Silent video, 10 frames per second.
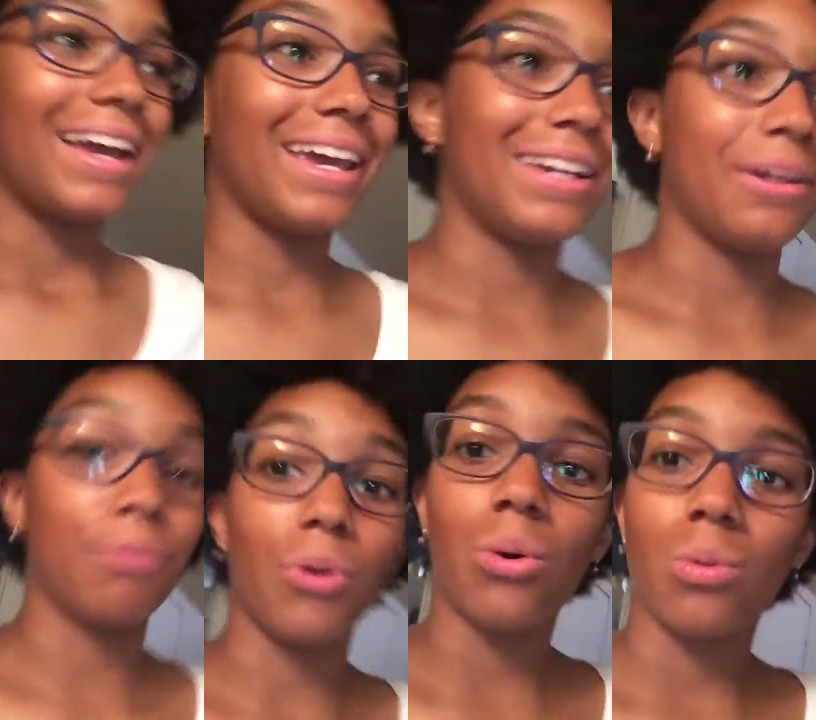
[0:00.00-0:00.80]
and it
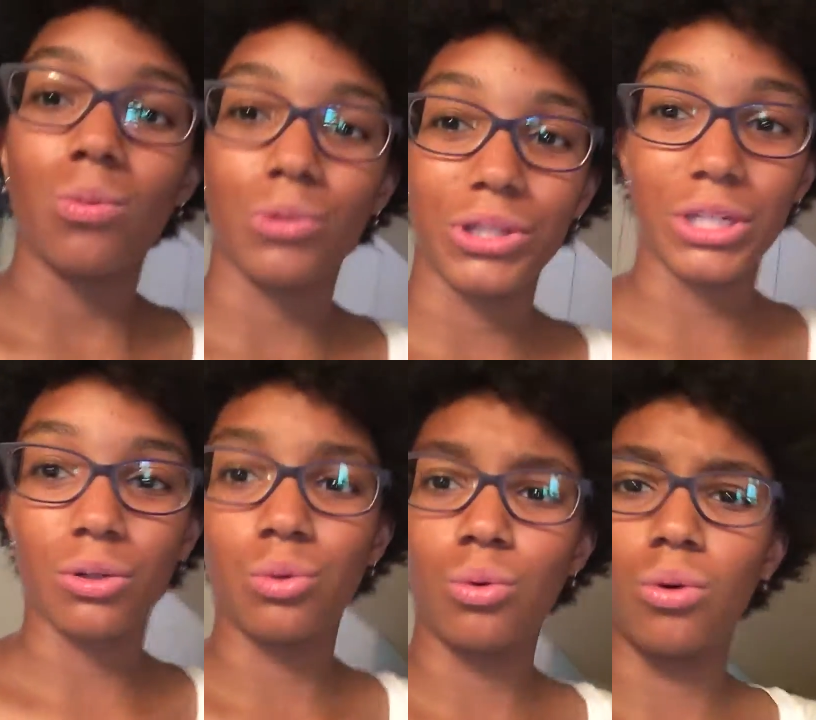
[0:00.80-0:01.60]
won't really
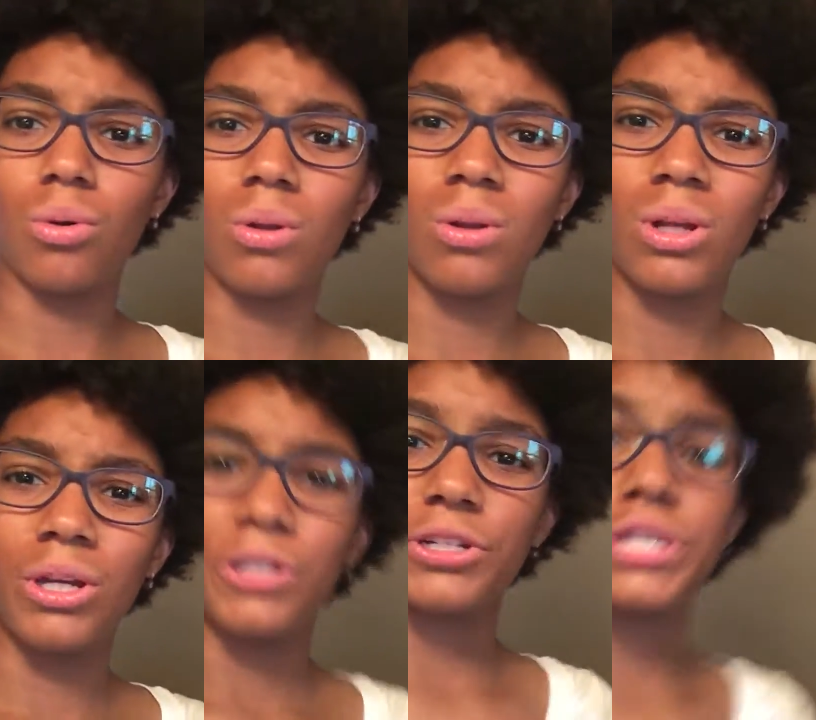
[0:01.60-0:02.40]
cool
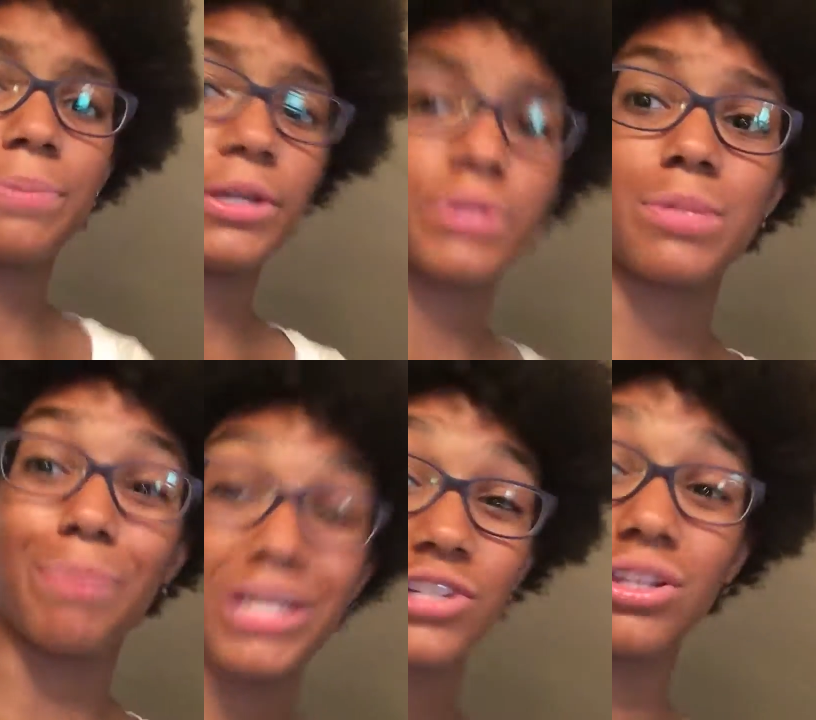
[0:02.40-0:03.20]
your CPU,
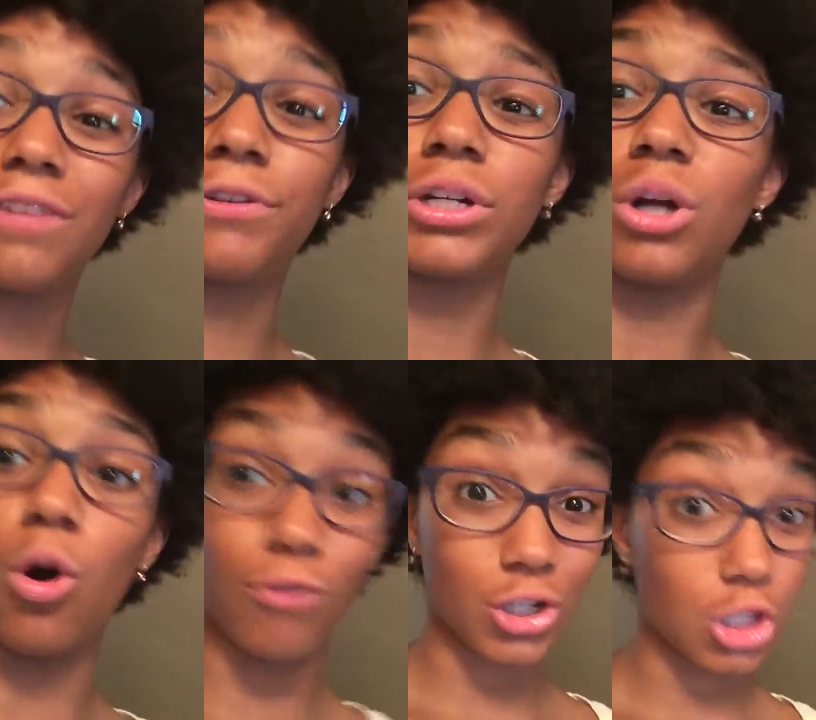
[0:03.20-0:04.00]
especially if you're going to
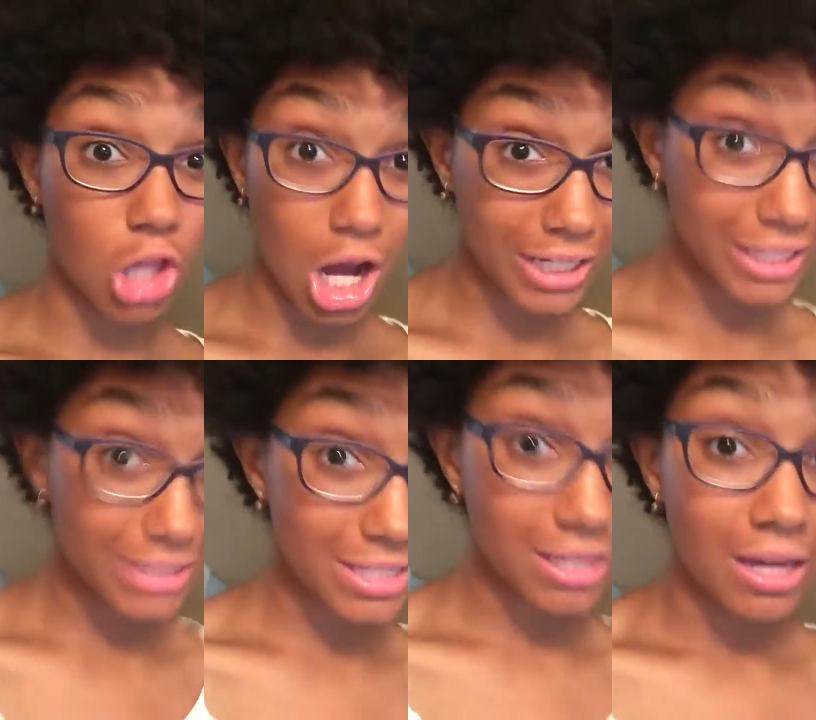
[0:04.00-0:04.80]
overclock
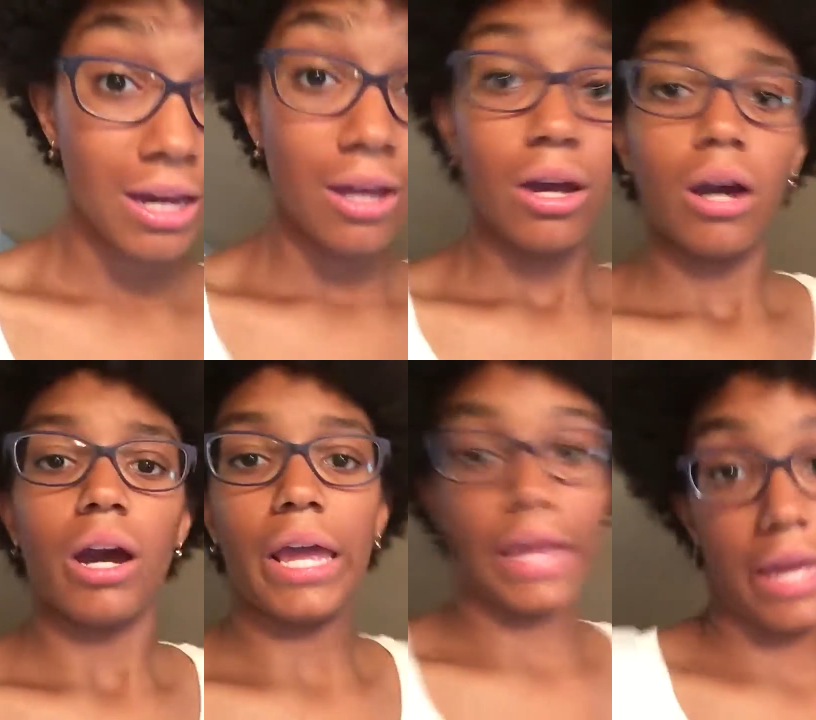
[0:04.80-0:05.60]
it,
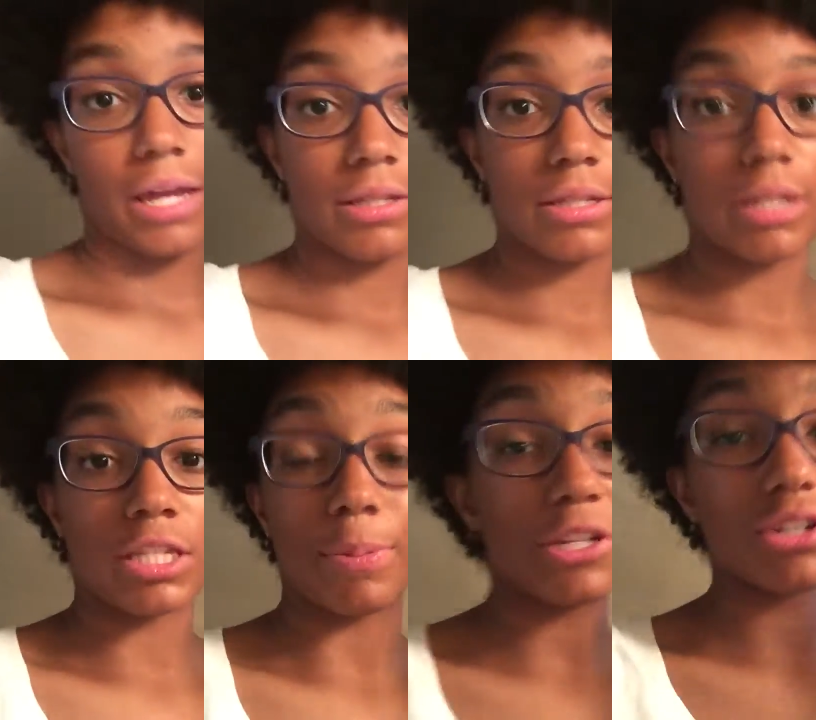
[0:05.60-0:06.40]
and
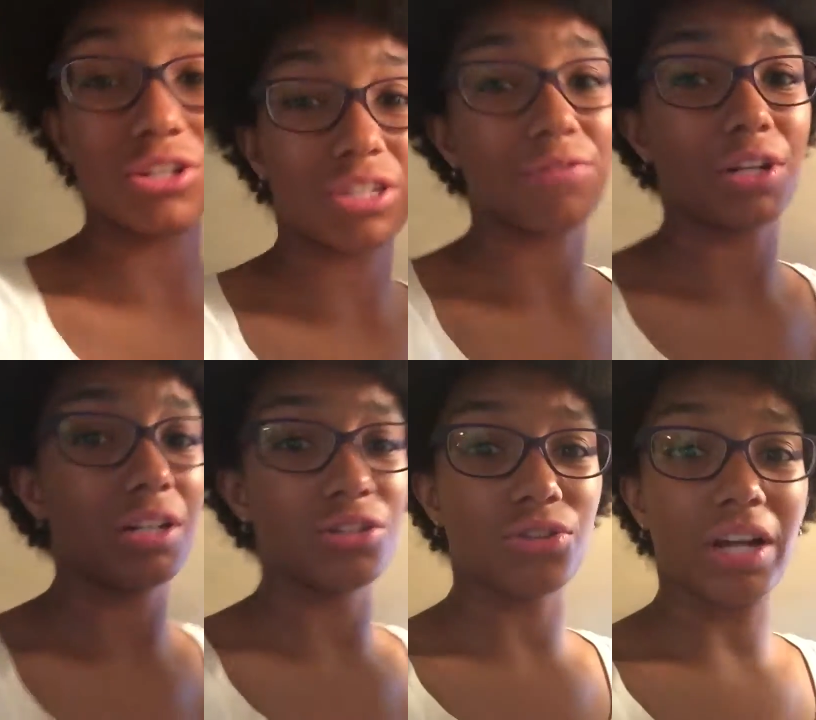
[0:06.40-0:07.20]
especially just if you're
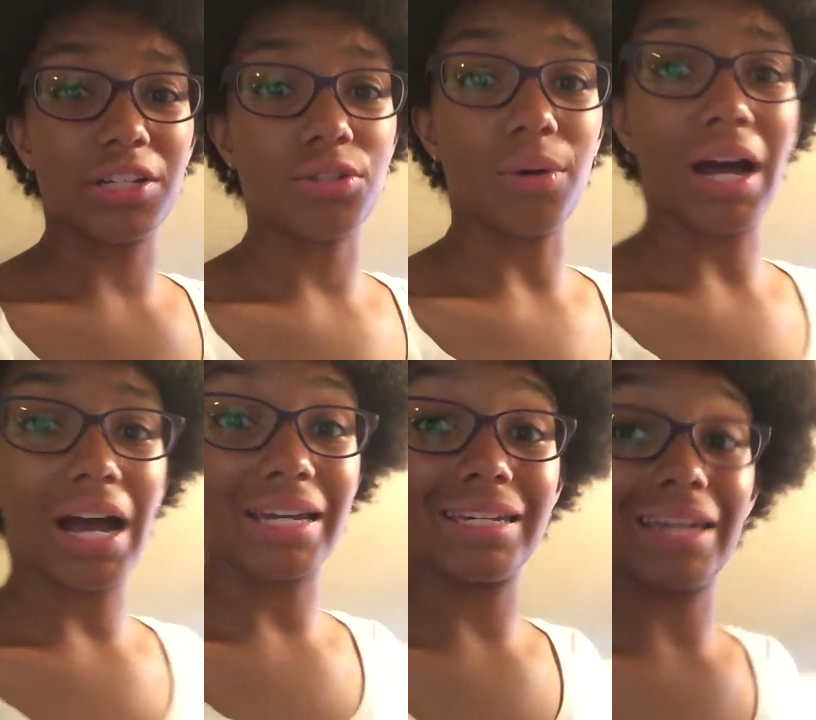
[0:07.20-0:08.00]
going to try to do a
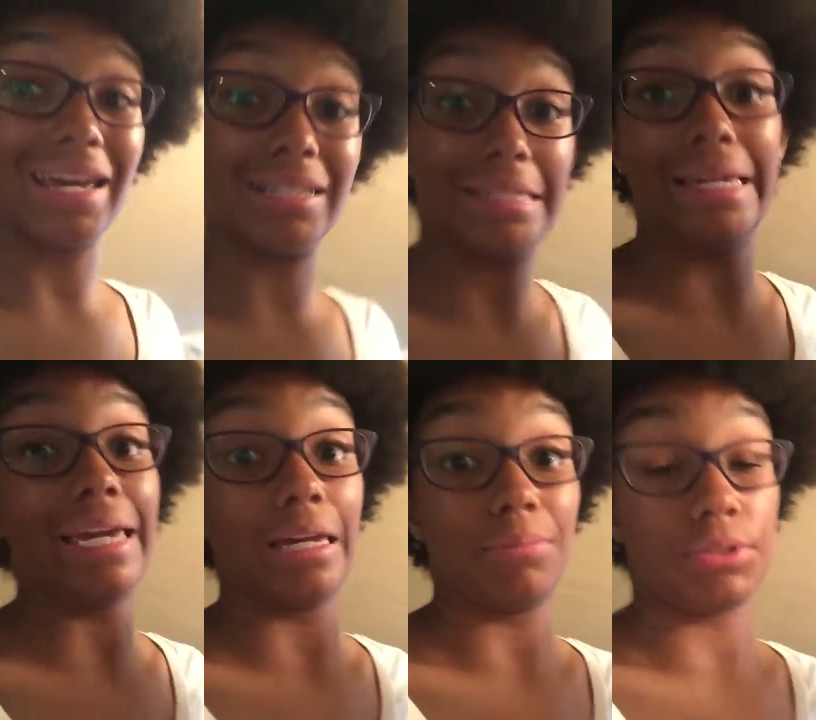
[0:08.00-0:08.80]
high-end game.